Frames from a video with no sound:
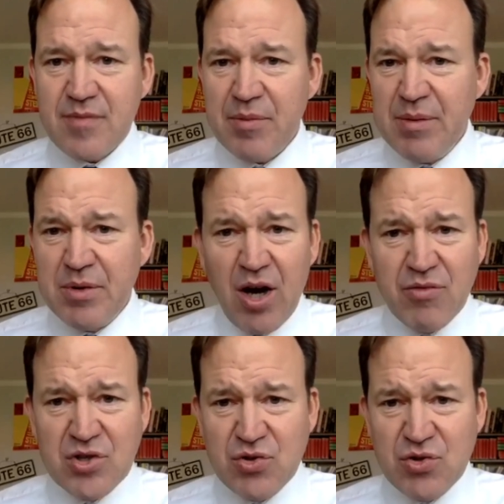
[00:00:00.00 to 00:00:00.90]
people are
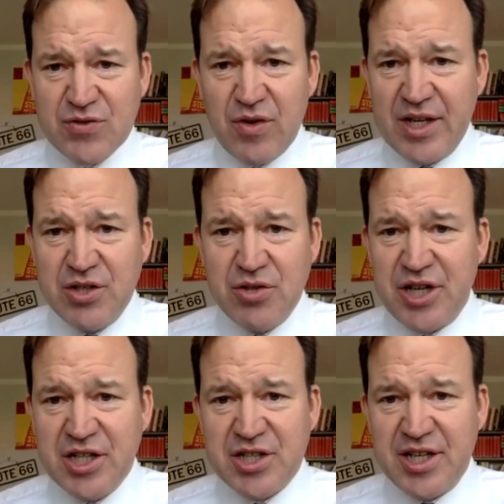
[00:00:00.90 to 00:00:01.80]
resourceful, they do
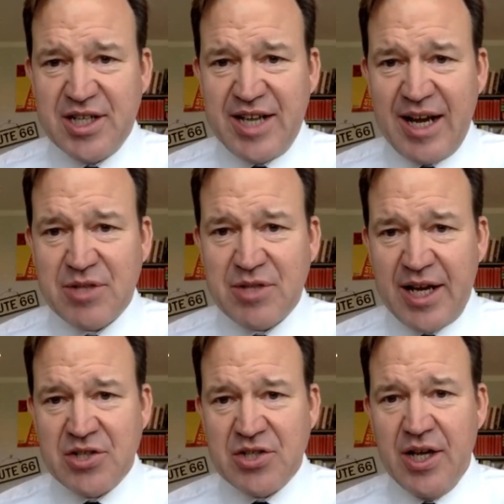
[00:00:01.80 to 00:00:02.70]
change, they adapt,
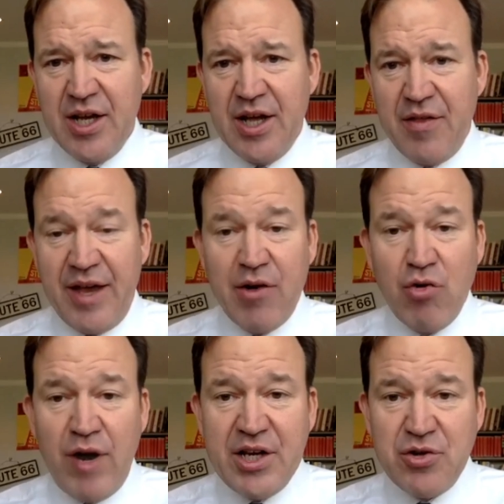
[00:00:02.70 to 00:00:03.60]
and they're
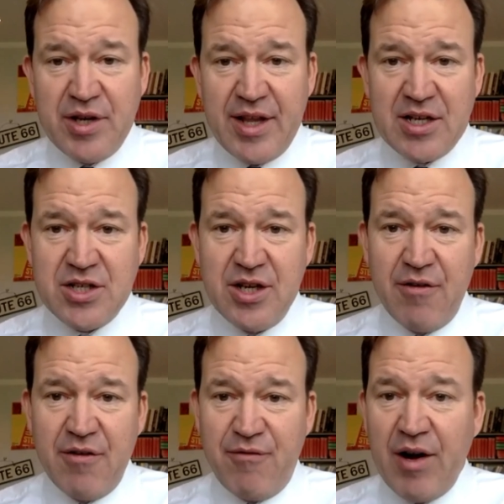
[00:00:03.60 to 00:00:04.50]
already doing that
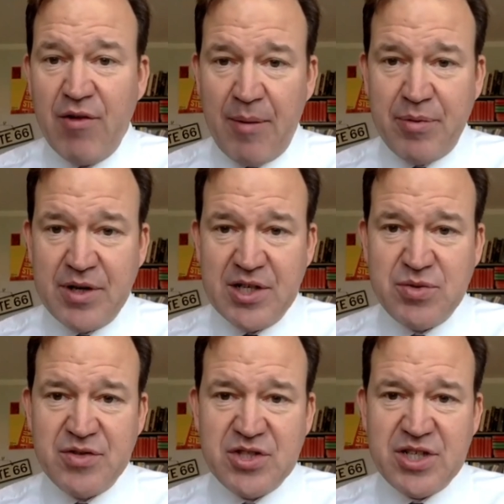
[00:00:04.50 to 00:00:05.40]
very rapidly, as
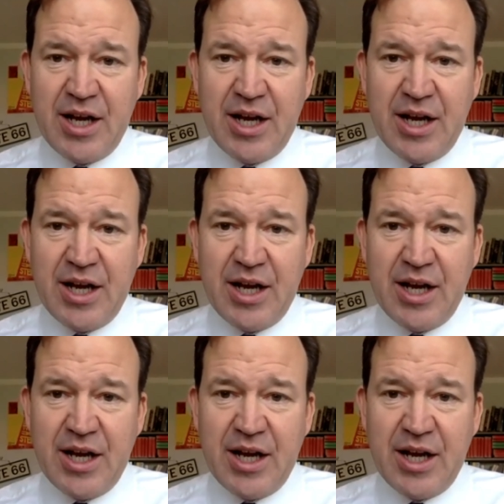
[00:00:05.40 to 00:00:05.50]
we've seen.